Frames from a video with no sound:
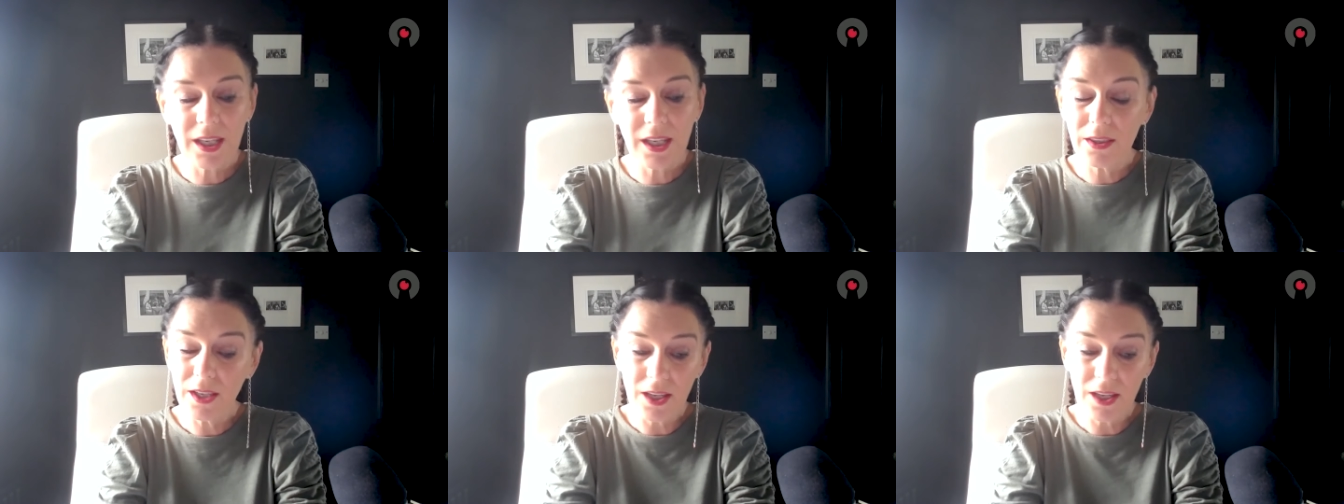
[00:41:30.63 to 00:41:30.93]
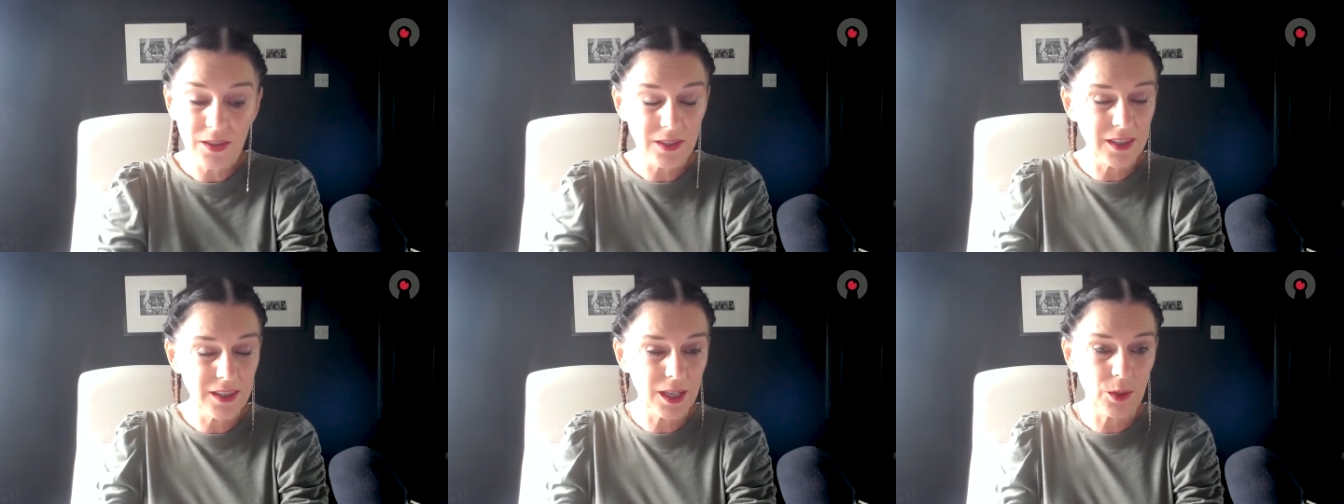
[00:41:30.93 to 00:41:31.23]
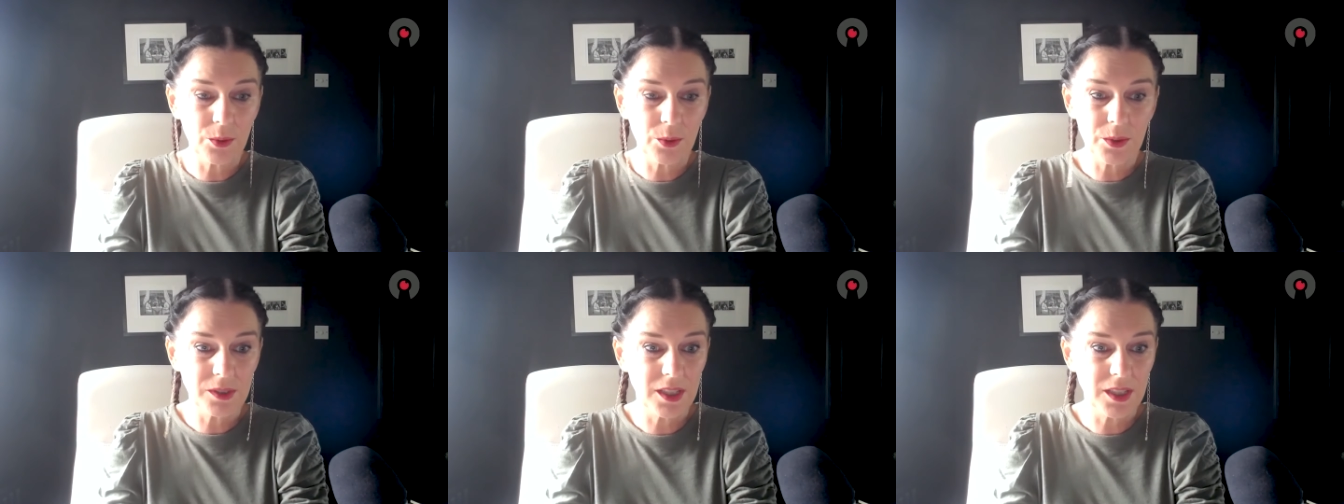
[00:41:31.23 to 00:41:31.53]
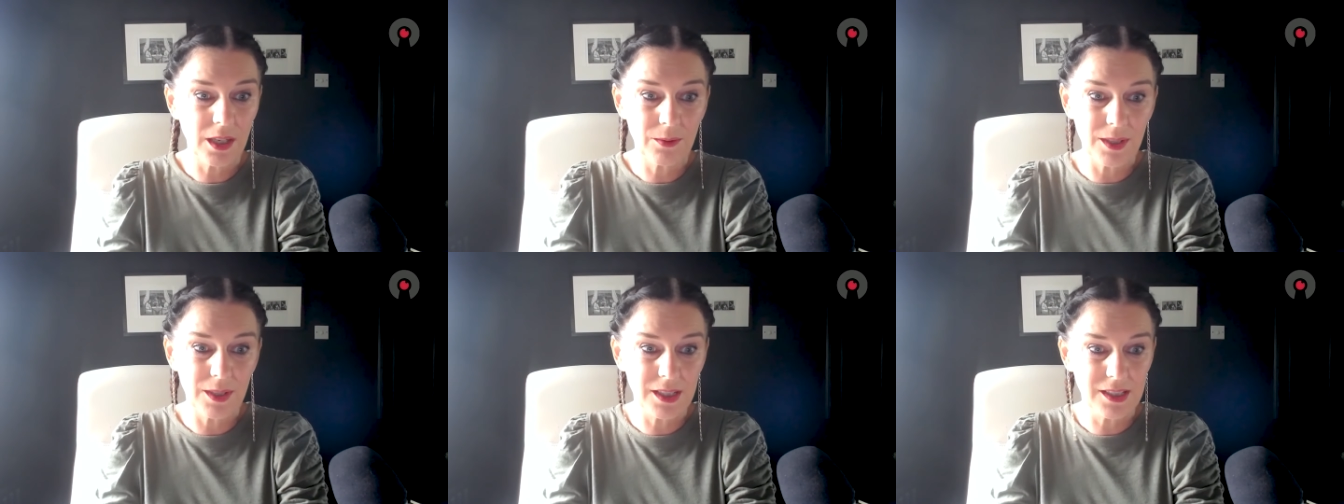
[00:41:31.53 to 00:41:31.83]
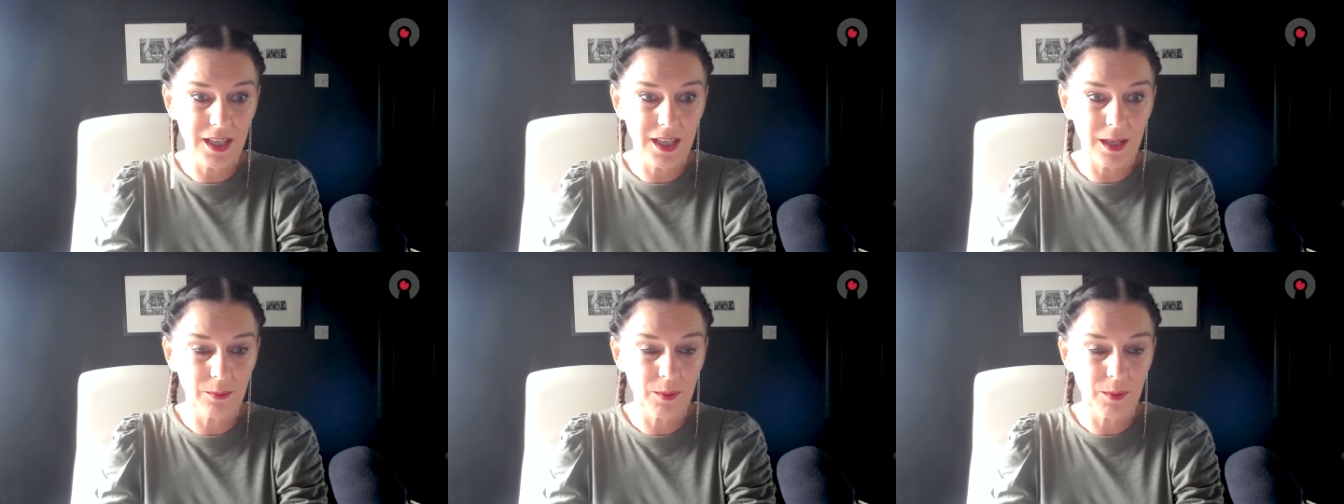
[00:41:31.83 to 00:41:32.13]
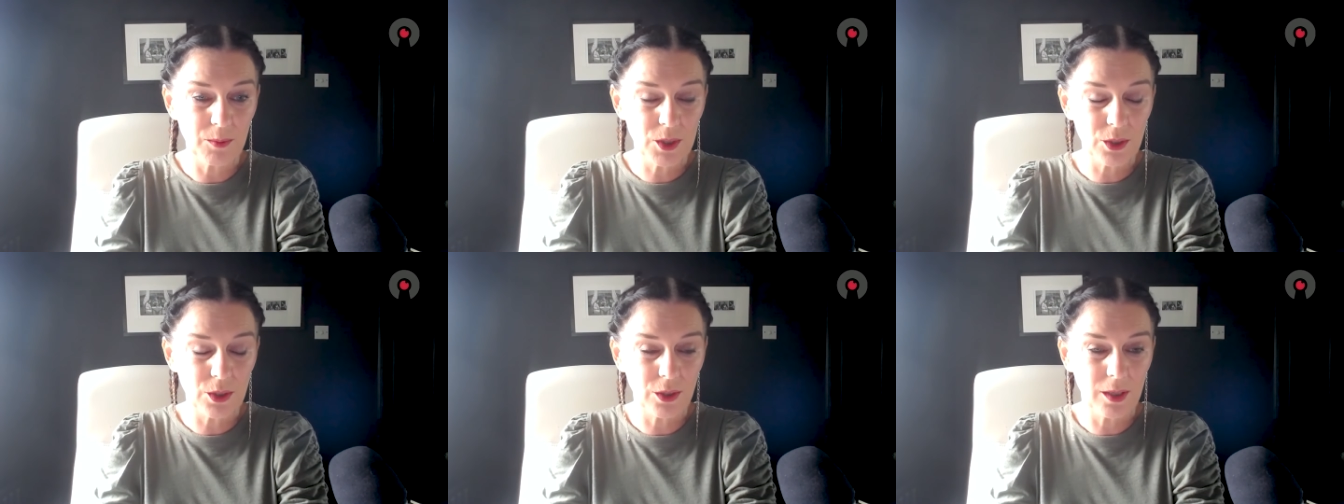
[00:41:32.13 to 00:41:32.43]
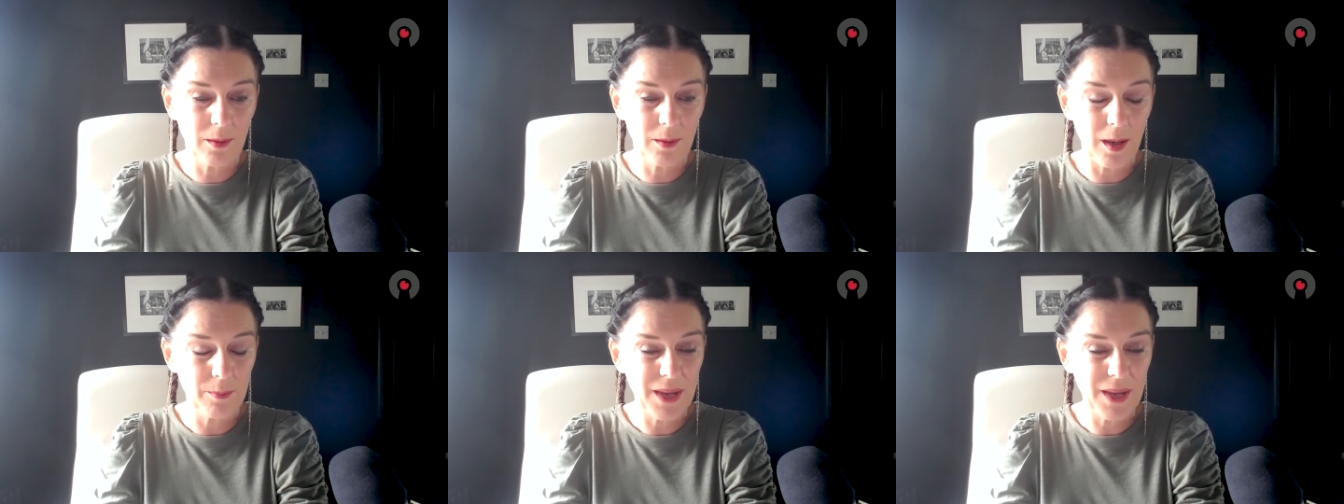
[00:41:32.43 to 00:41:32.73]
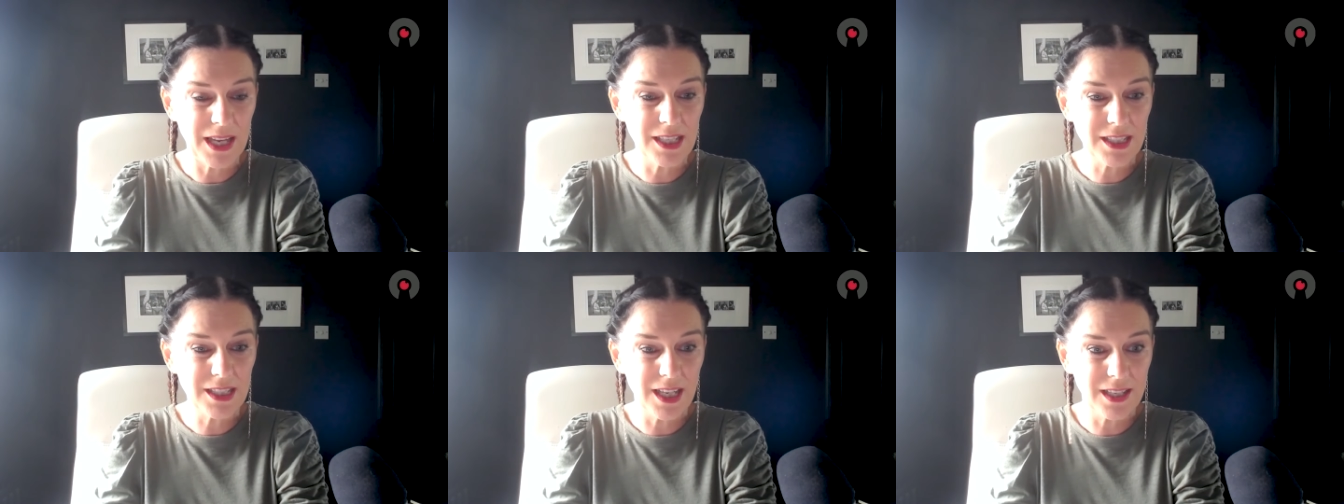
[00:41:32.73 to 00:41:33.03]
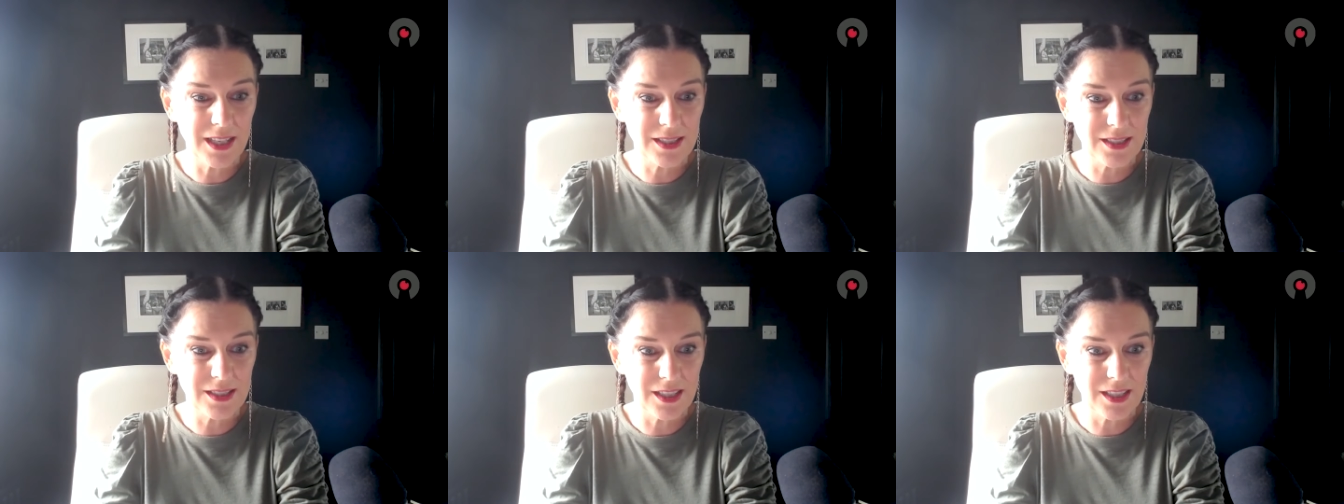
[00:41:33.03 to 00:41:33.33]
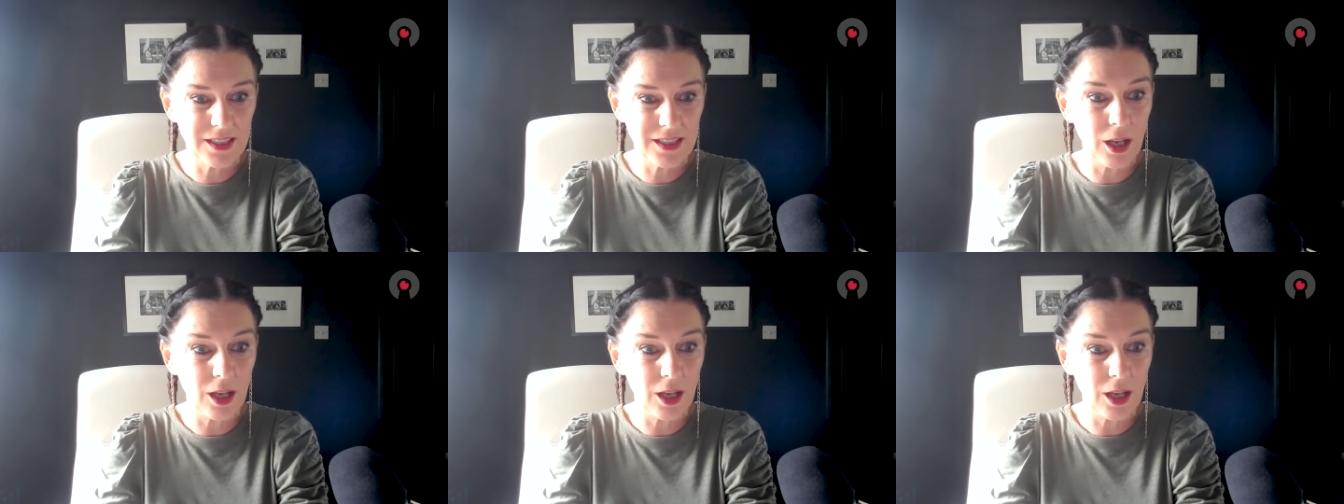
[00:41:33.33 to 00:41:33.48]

And the other thing also is like when we're talking about pen testers,